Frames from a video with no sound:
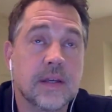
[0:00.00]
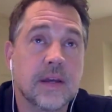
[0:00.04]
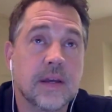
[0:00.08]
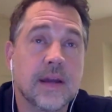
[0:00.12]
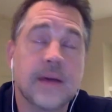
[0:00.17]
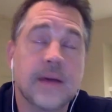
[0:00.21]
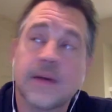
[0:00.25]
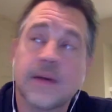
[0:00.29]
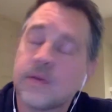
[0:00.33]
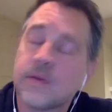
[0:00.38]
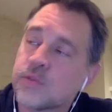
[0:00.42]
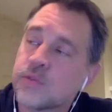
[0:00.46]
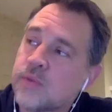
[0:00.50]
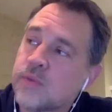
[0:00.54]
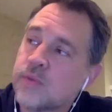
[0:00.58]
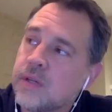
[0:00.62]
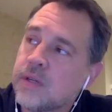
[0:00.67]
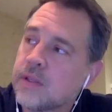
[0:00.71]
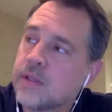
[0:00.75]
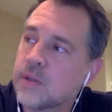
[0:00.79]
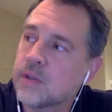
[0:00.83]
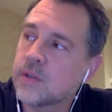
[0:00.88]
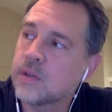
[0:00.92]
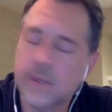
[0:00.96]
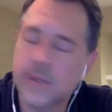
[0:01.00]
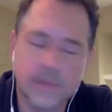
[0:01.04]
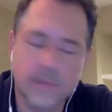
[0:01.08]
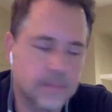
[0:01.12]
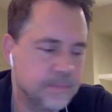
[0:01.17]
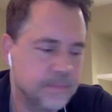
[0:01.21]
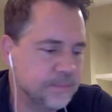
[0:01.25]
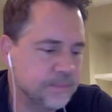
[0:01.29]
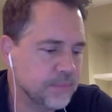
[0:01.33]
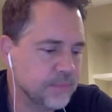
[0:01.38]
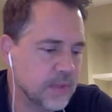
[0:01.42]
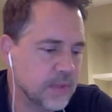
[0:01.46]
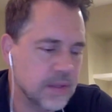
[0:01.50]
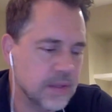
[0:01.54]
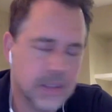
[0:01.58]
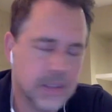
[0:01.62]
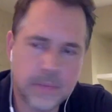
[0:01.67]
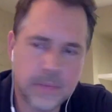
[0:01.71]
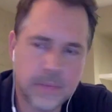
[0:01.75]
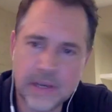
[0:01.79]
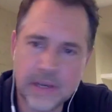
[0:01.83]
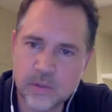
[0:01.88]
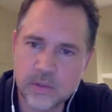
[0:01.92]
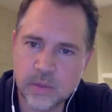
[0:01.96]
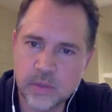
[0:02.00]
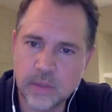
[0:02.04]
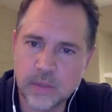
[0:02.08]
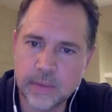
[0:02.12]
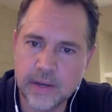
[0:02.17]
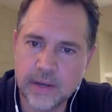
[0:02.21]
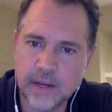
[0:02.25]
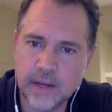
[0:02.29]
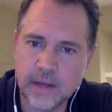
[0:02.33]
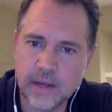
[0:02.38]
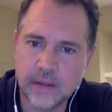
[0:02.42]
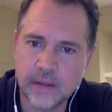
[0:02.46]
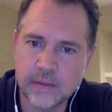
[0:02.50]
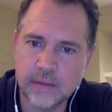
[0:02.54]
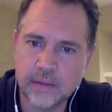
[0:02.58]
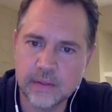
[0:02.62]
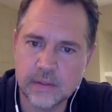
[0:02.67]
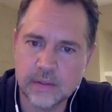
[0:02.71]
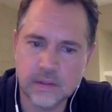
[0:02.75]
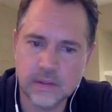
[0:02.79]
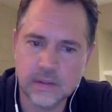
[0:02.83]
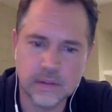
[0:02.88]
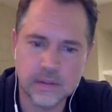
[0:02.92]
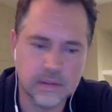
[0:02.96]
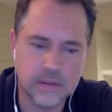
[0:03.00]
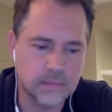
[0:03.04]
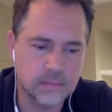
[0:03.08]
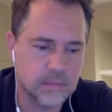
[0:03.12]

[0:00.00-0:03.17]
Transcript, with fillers: I, I was reading a little bit this past week about how the, the,